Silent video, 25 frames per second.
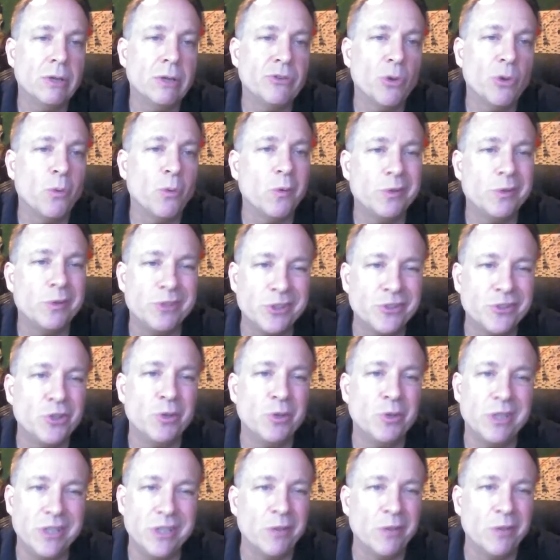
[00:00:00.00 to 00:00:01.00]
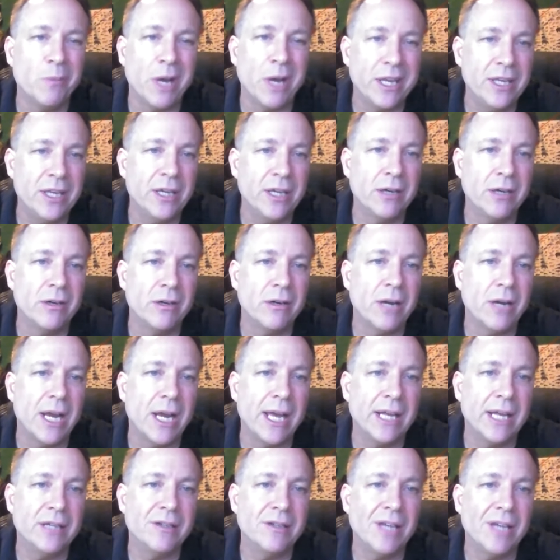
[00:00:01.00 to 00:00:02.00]
so we'll just do it year by year
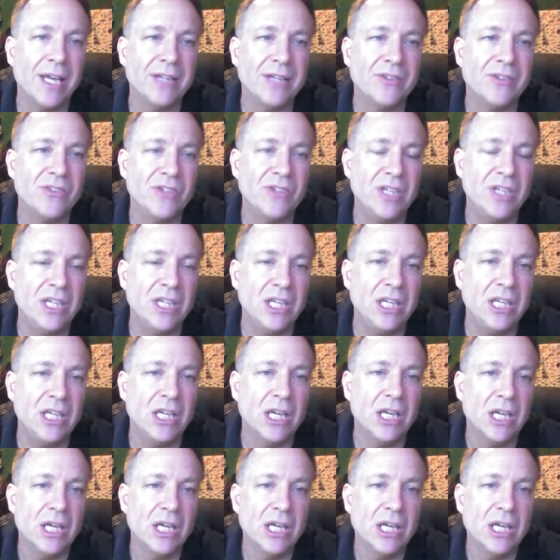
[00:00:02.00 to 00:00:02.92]
and, and see,